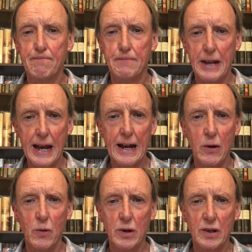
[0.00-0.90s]

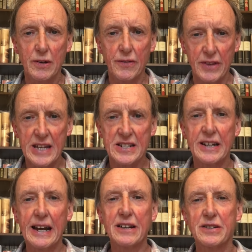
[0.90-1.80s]
Now, there's
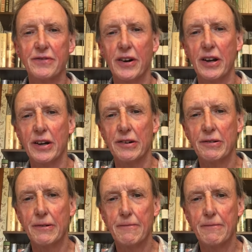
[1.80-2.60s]
an act to follow.